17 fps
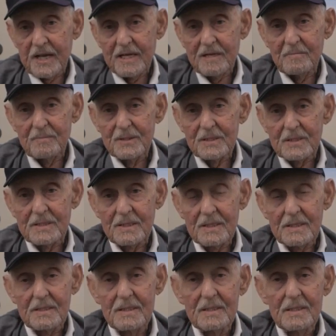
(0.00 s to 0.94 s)
name, but
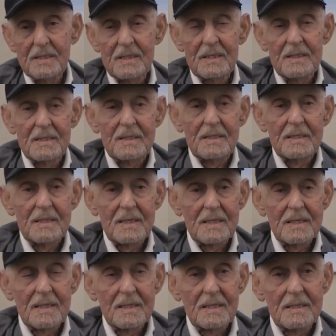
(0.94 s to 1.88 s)
uh,
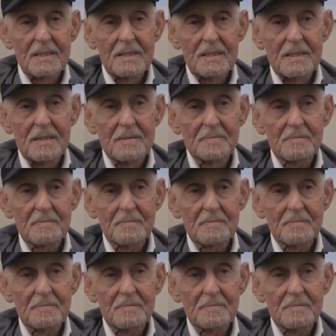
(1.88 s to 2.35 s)
uh,